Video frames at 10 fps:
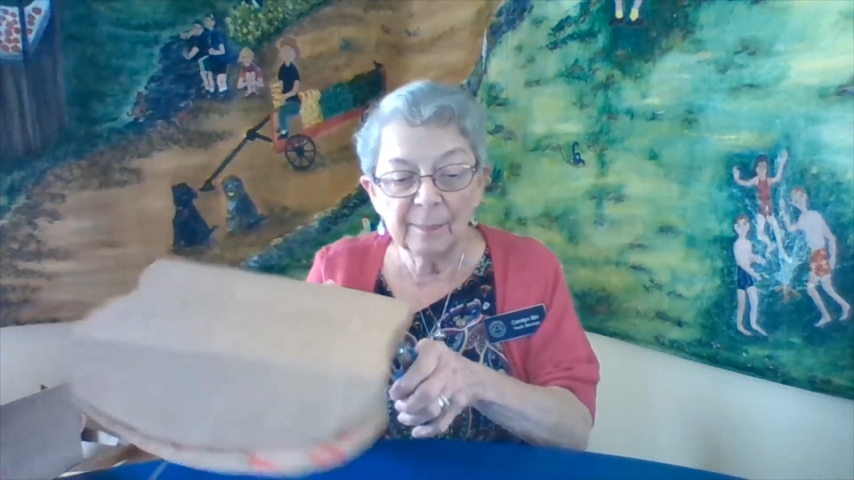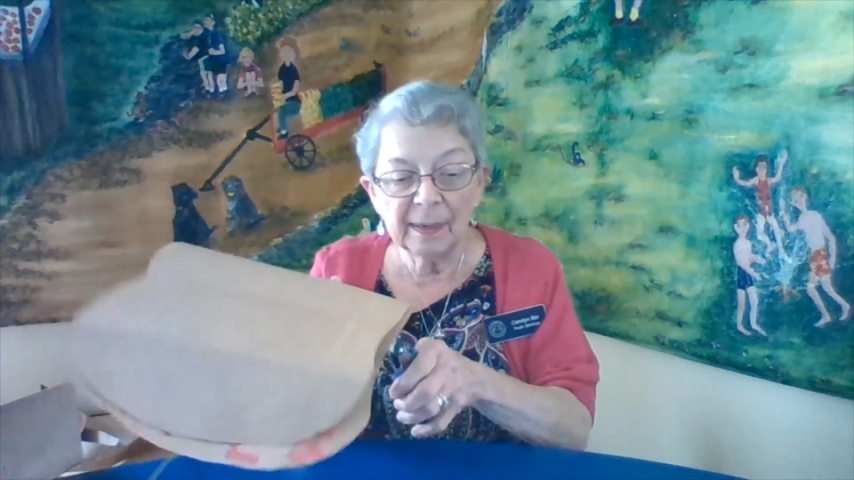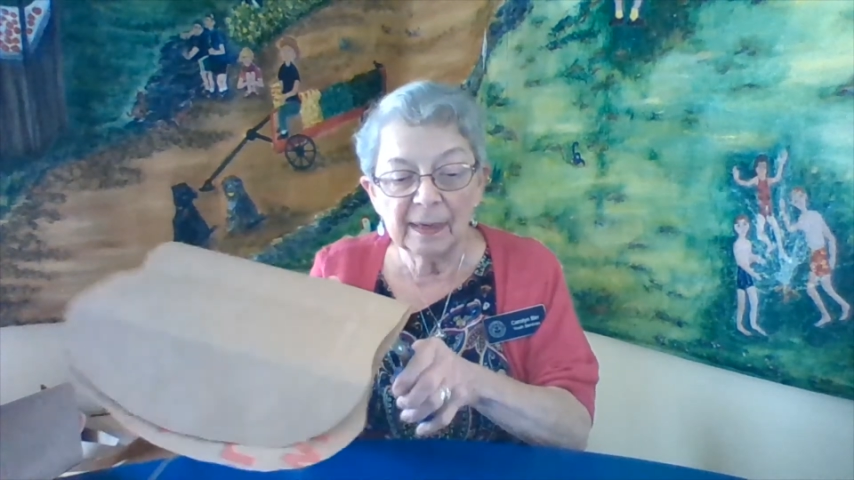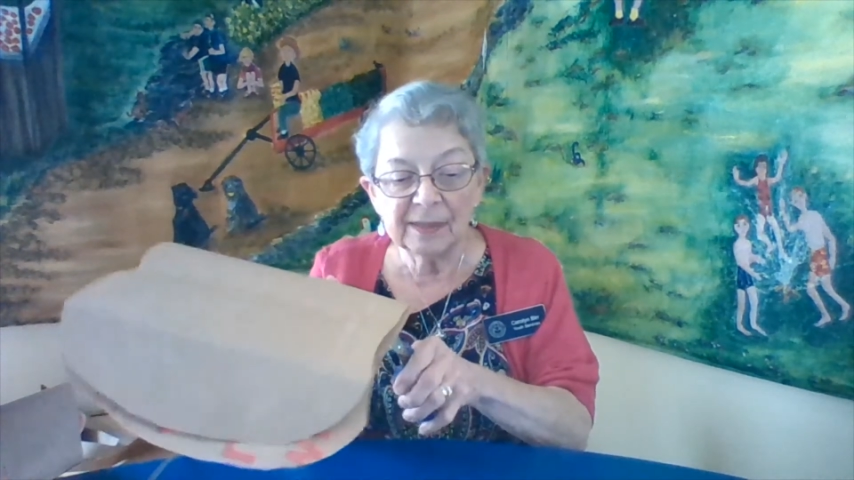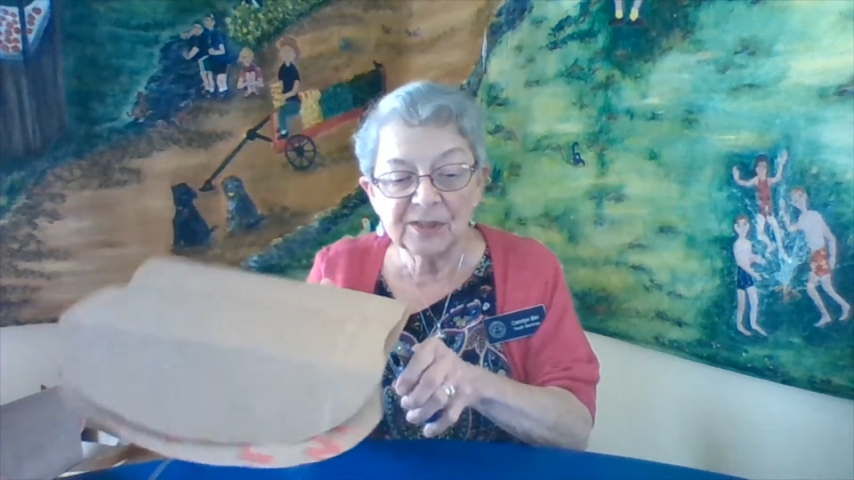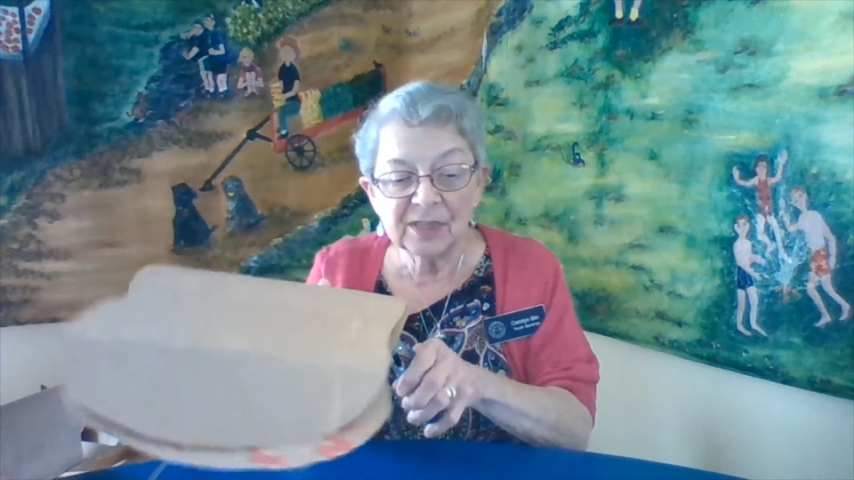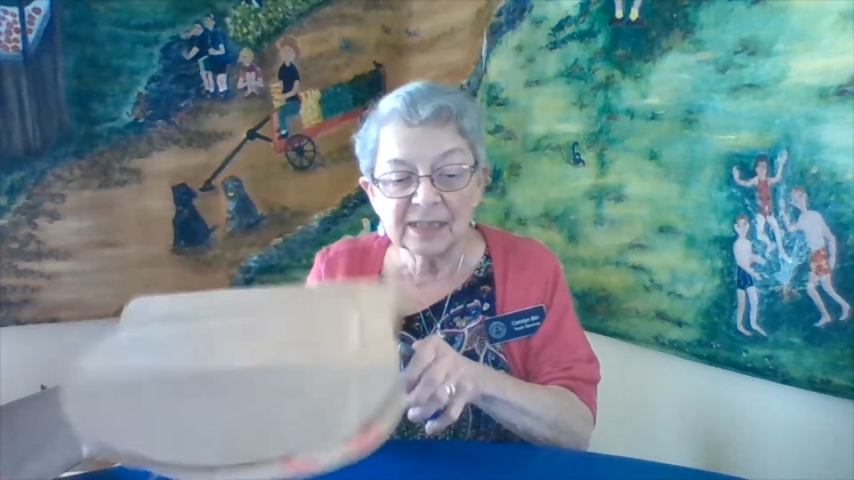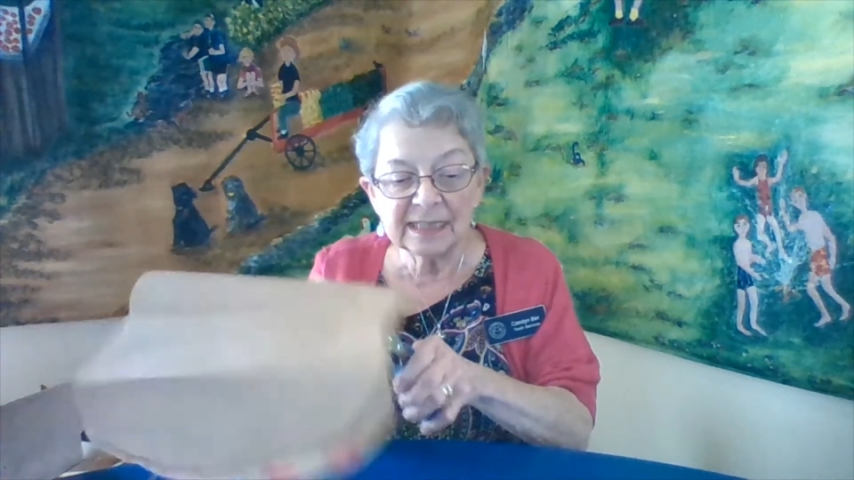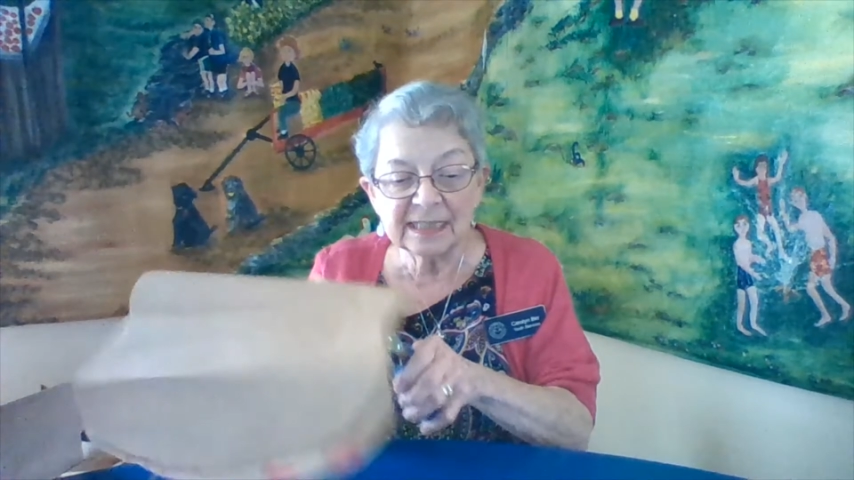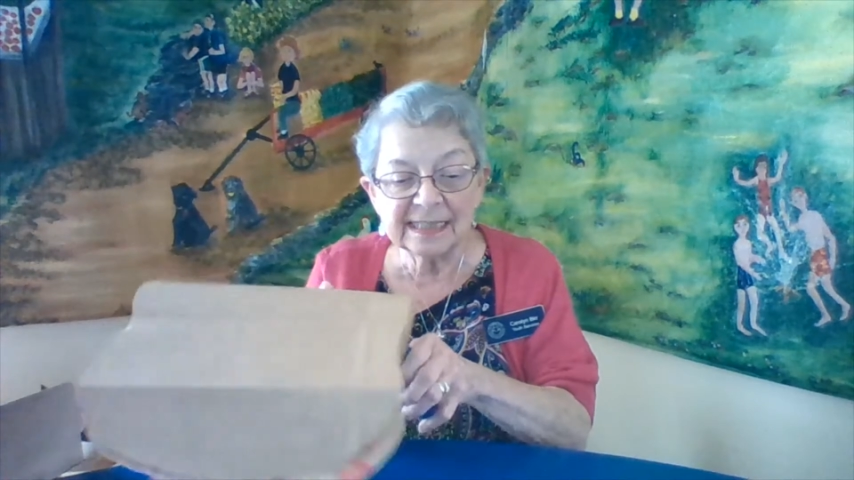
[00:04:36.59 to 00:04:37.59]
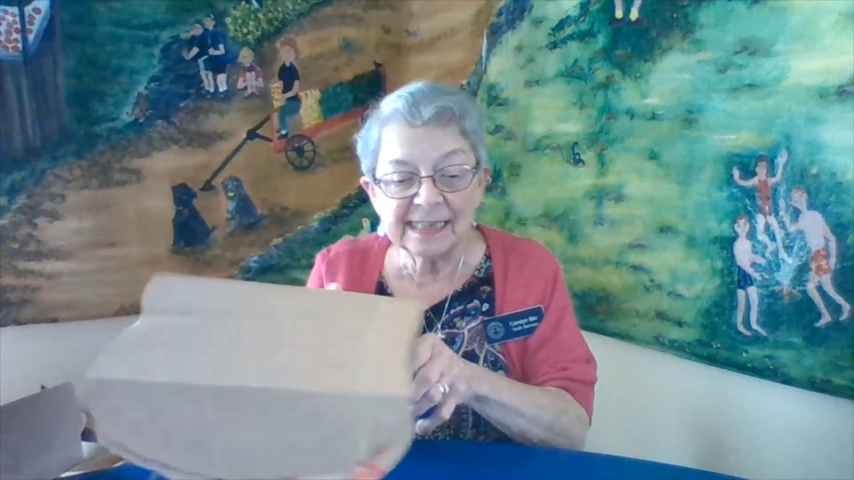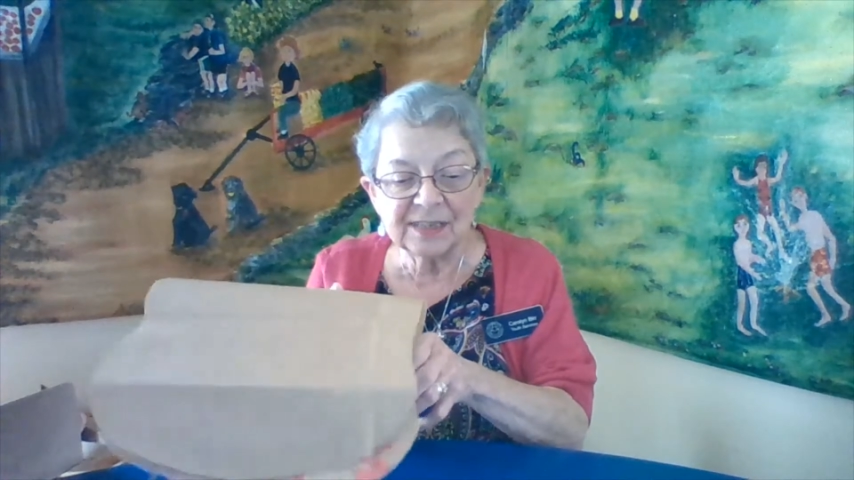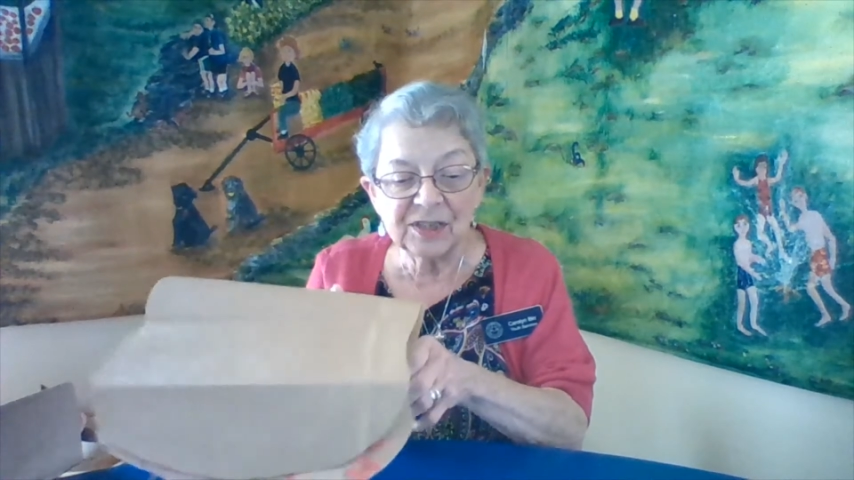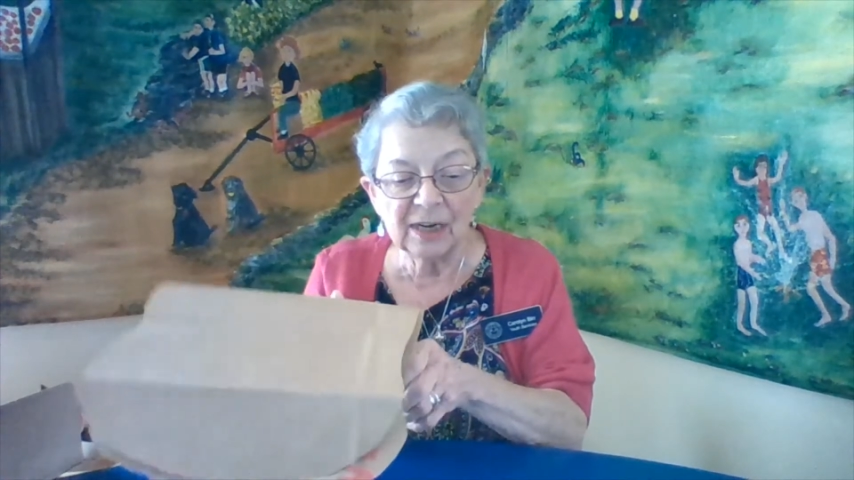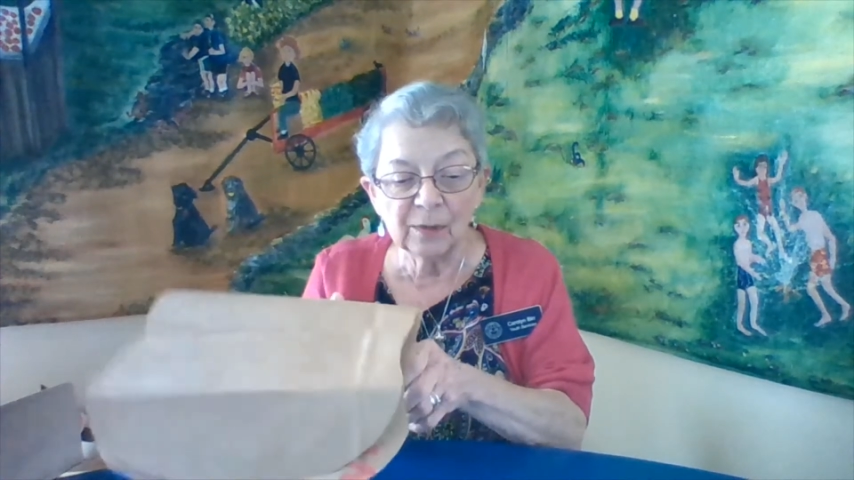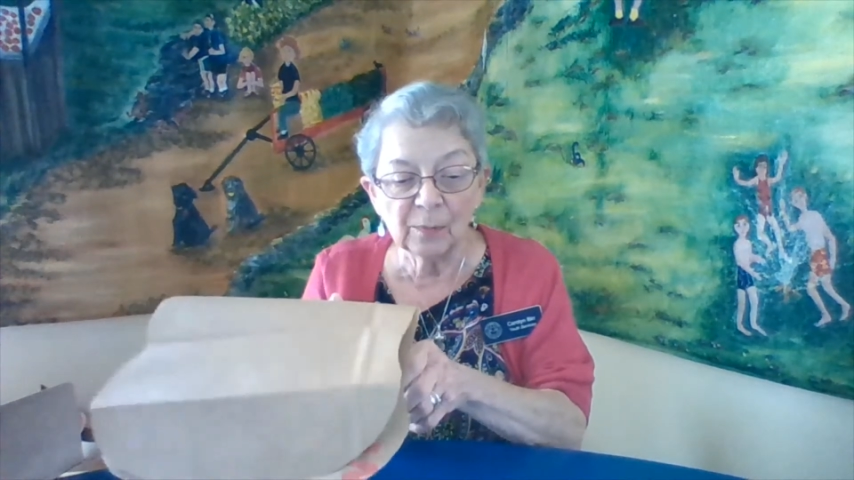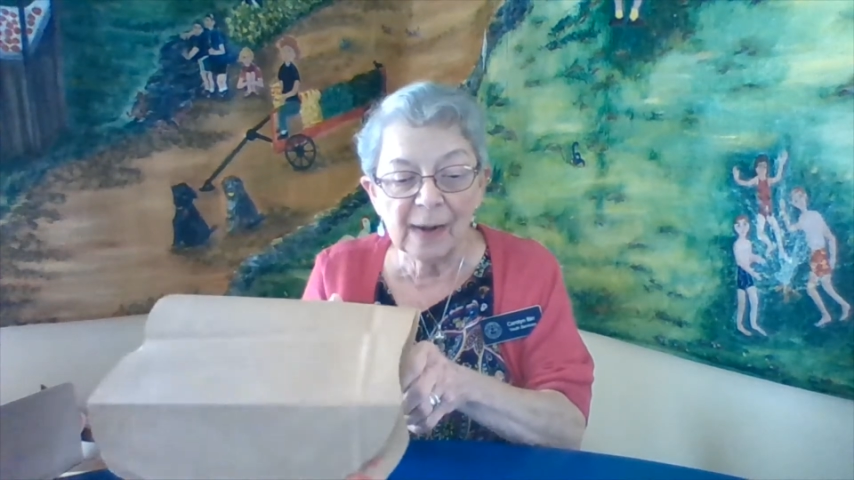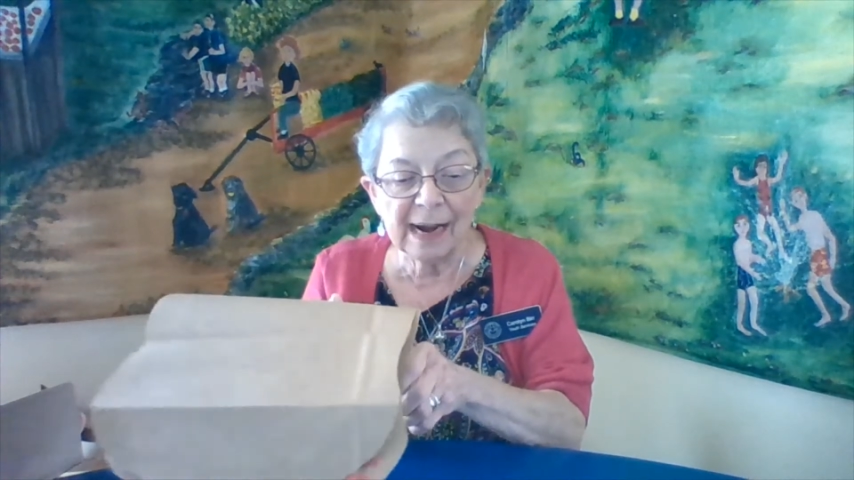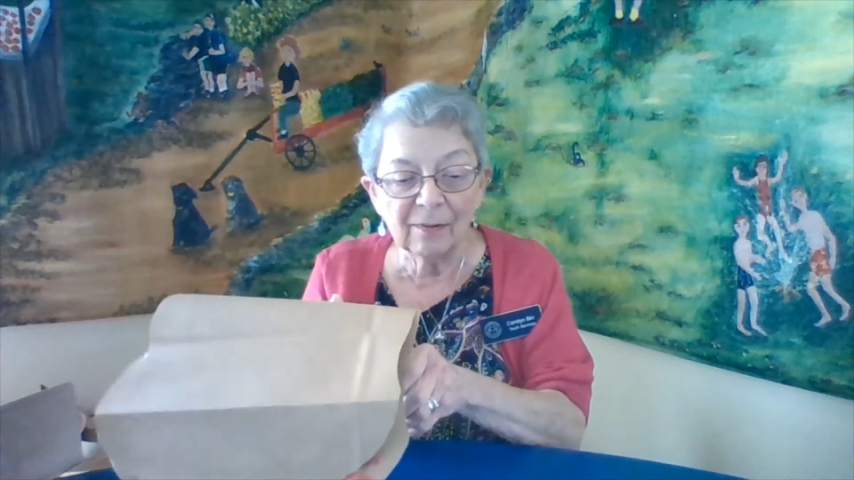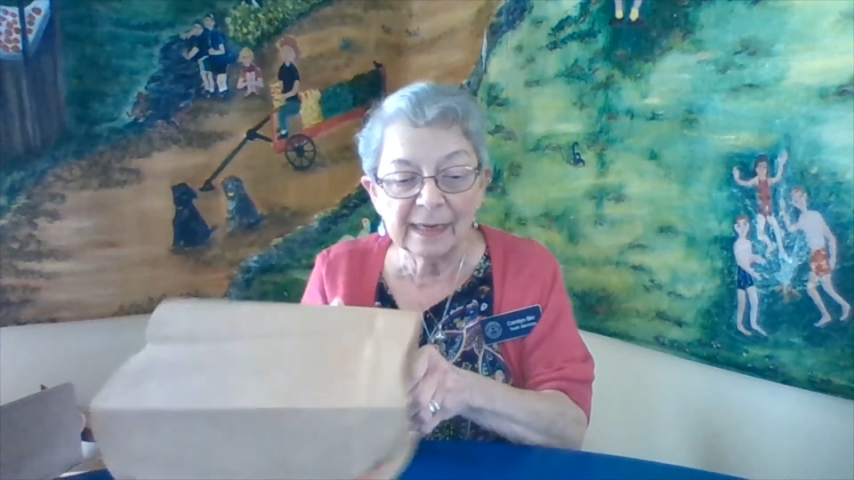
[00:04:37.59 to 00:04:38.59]
but it's just stitching
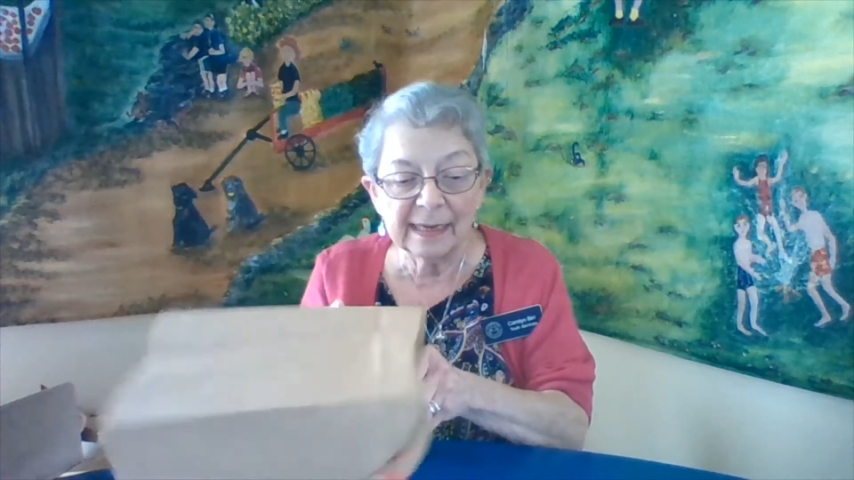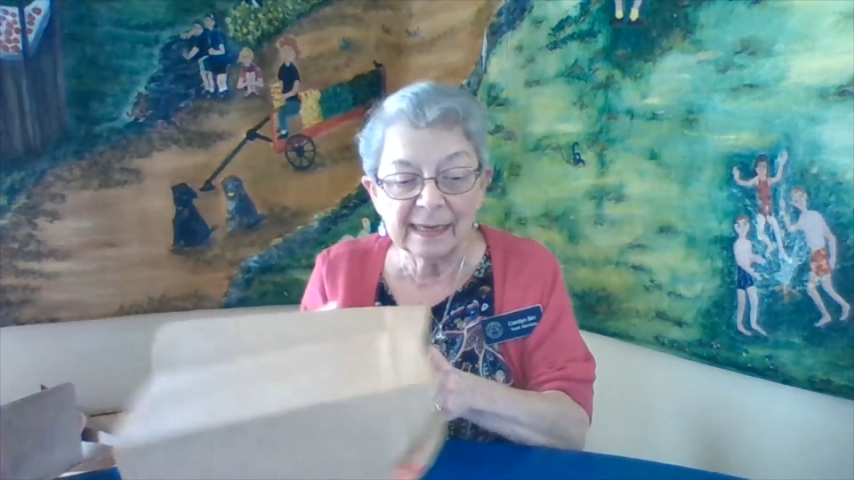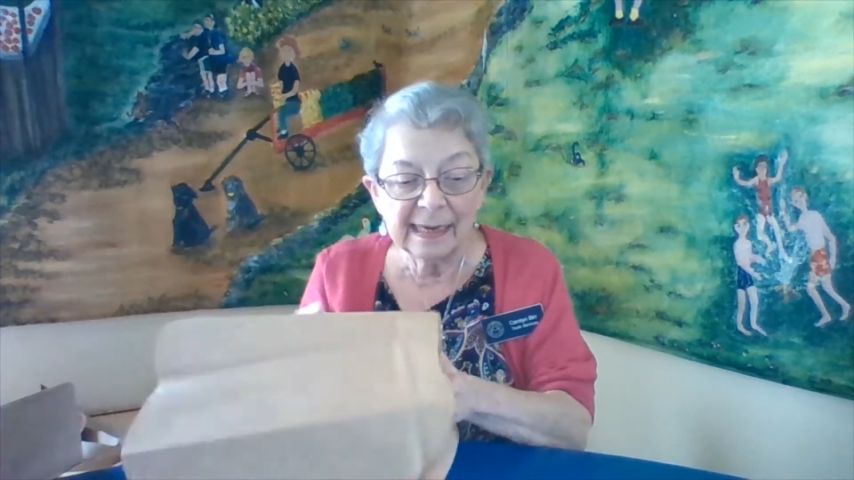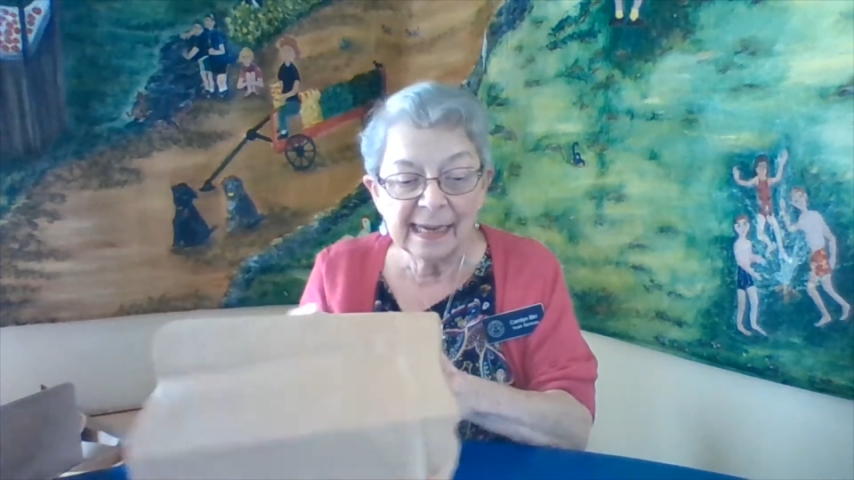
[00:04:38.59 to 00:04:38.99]
around it.